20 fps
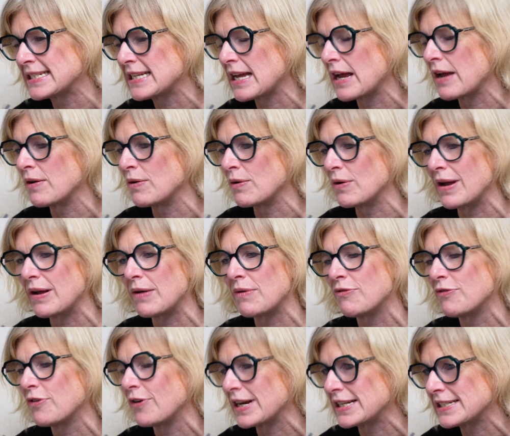So,
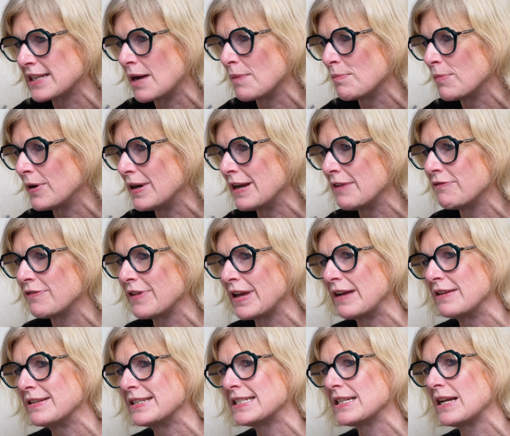for example, if
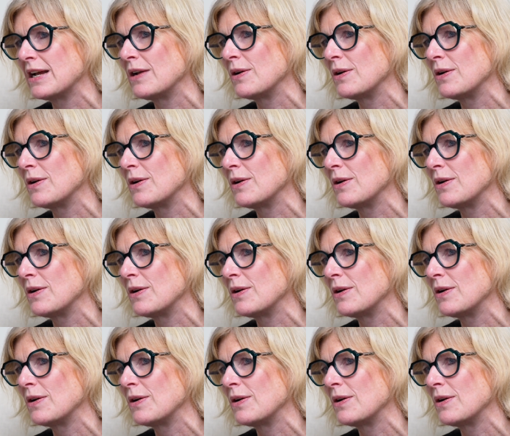there's